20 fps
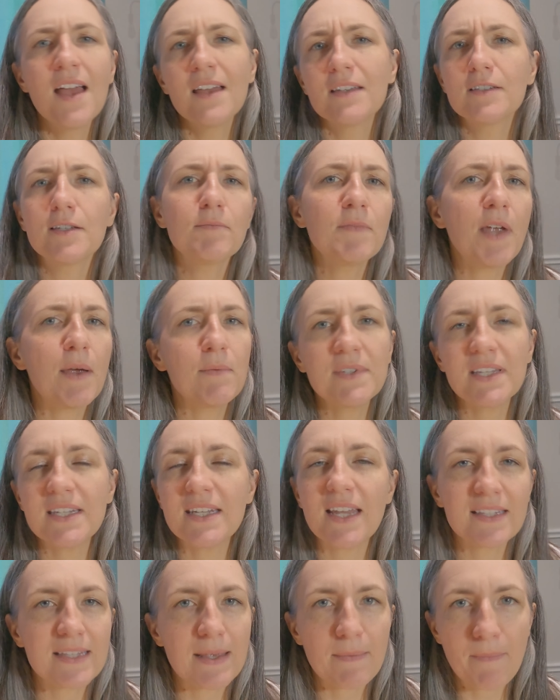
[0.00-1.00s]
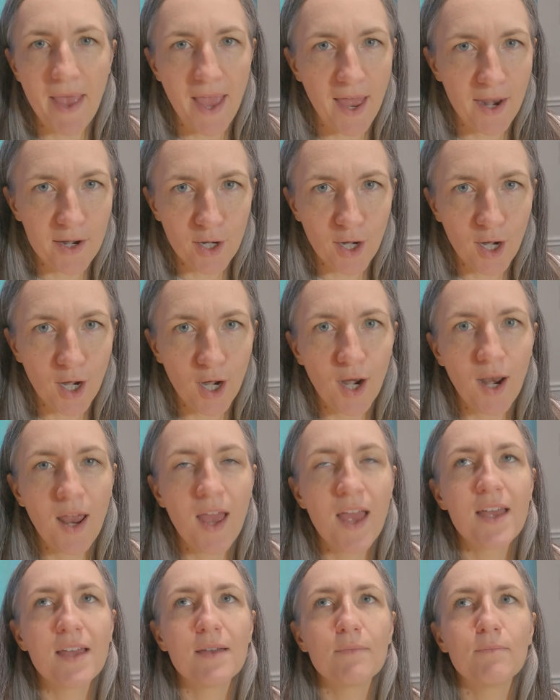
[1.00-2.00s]
Sometimes it doesn't matter,
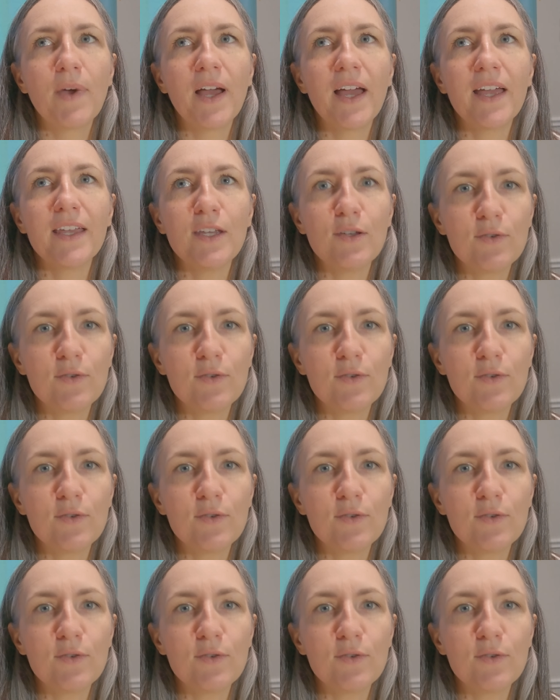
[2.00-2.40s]
but